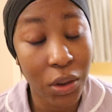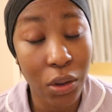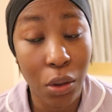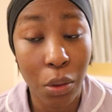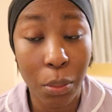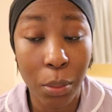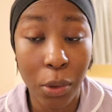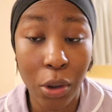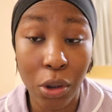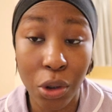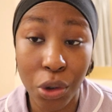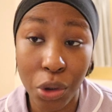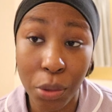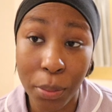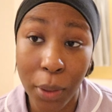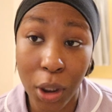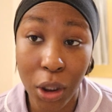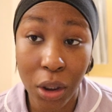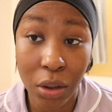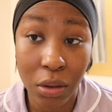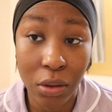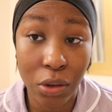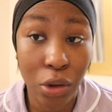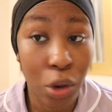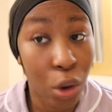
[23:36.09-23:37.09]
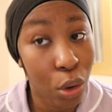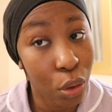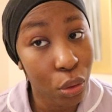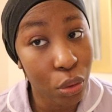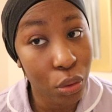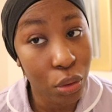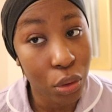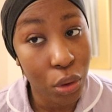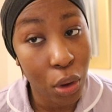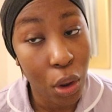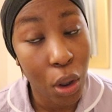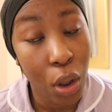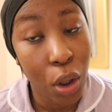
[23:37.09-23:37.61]
So I'm gonna do my
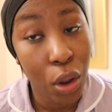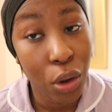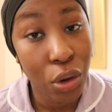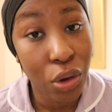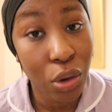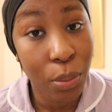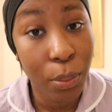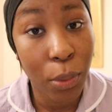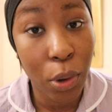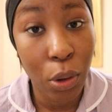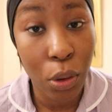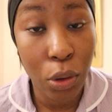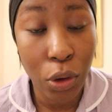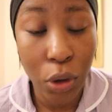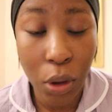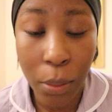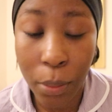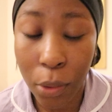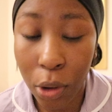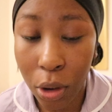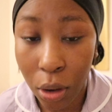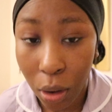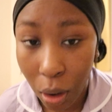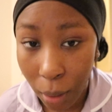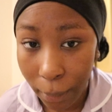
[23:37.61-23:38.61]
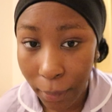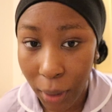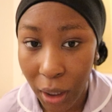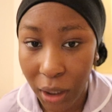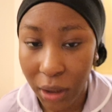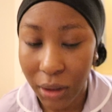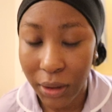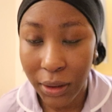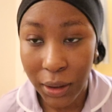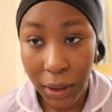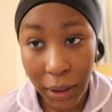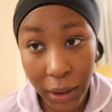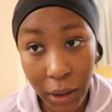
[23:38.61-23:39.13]
toes tomorrow, so I'm gonna come
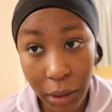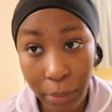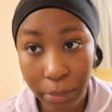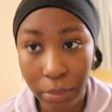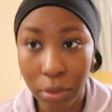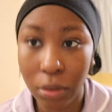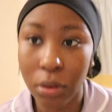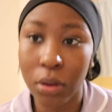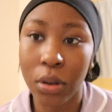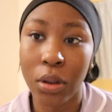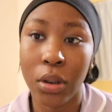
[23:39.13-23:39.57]
back, sleep,